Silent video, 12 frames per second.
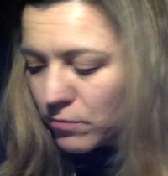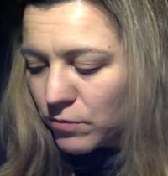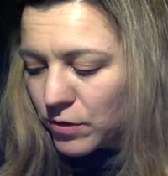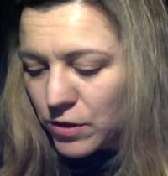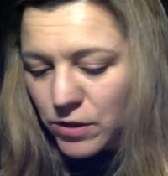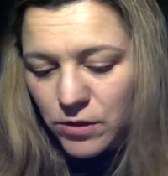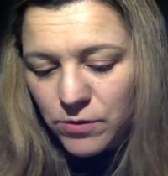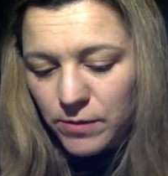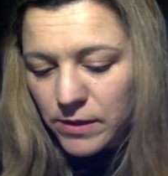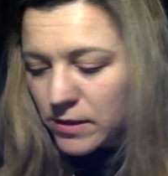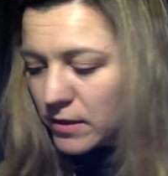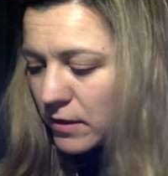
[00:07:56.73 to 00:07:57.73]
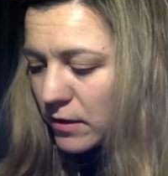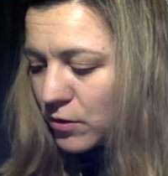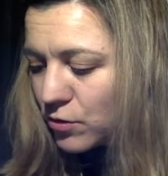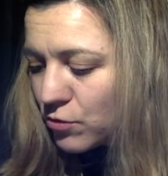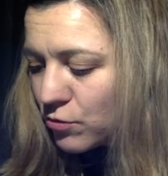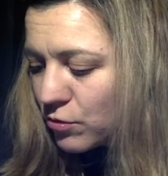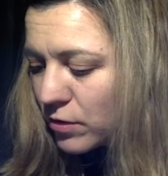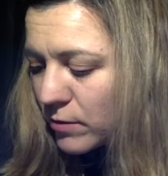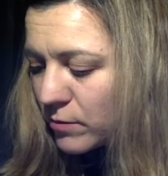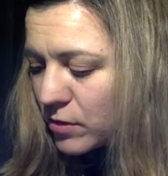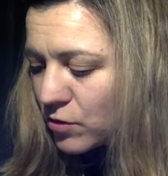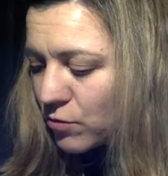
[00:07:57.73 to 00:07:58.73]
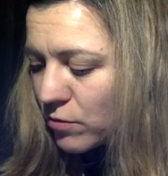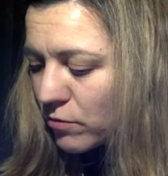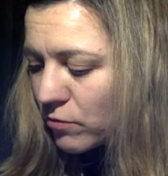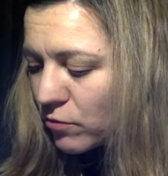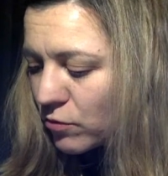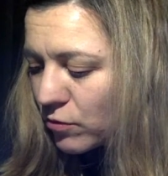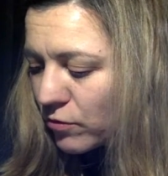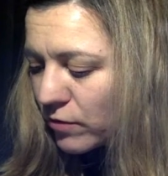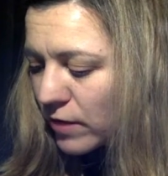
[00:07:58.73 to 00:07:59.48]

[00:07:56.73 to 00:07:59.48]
which is basically 2 times the square root of